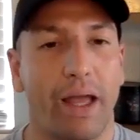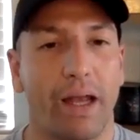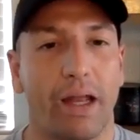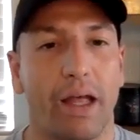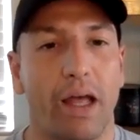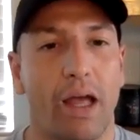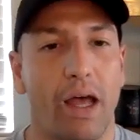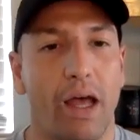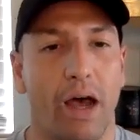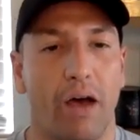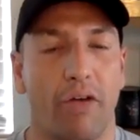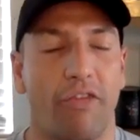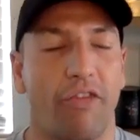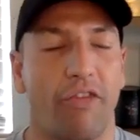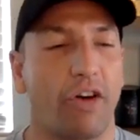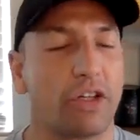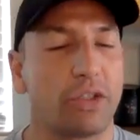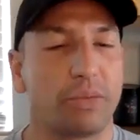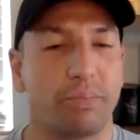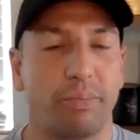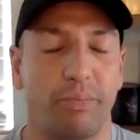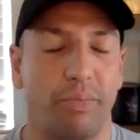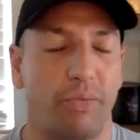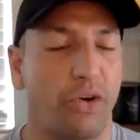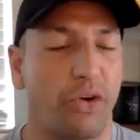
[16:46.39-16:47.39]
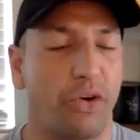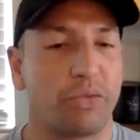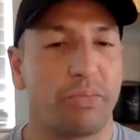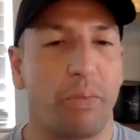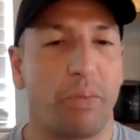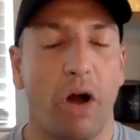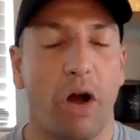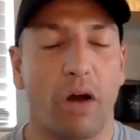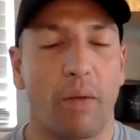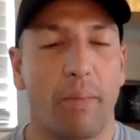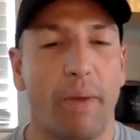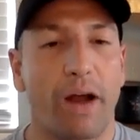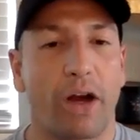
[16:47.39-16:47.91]
And first
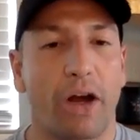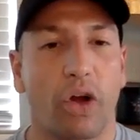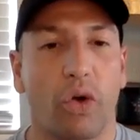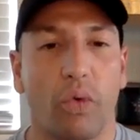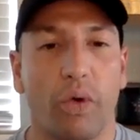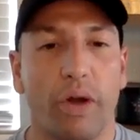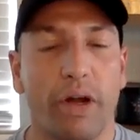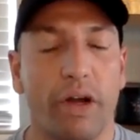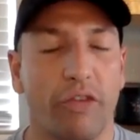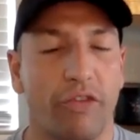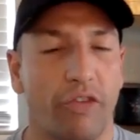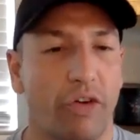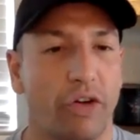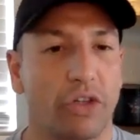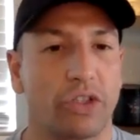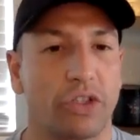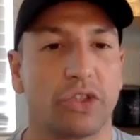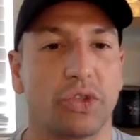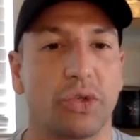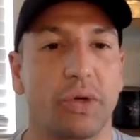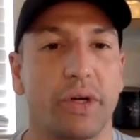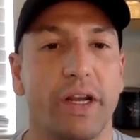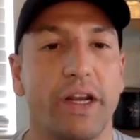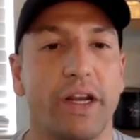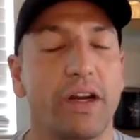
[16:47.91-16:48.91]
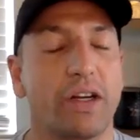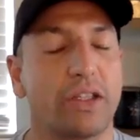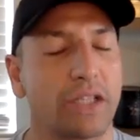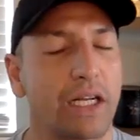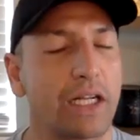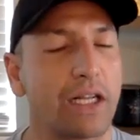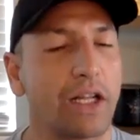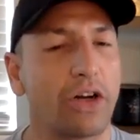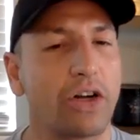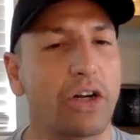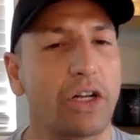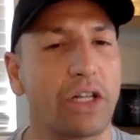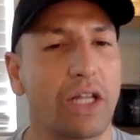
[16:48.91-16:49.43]
part of my career, first 3 years, I
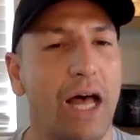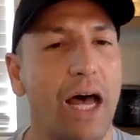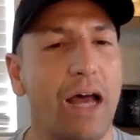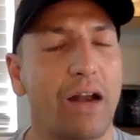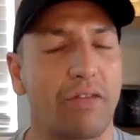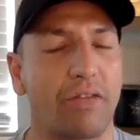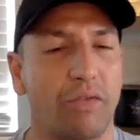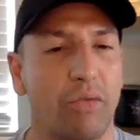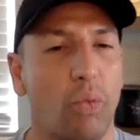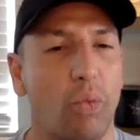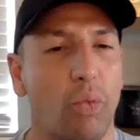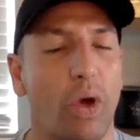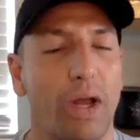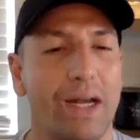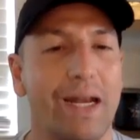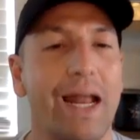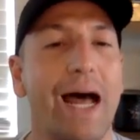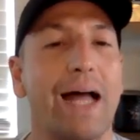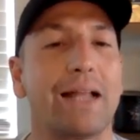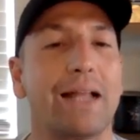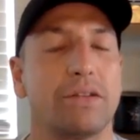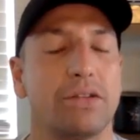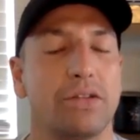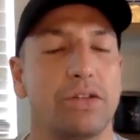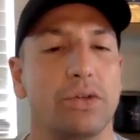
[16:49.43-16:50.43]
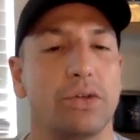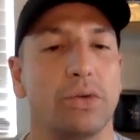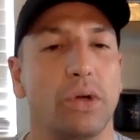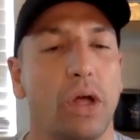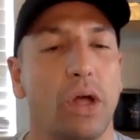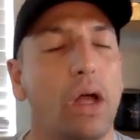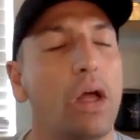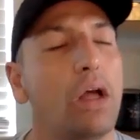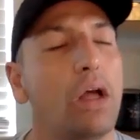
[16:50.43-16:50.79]
learned a lot of what not to do.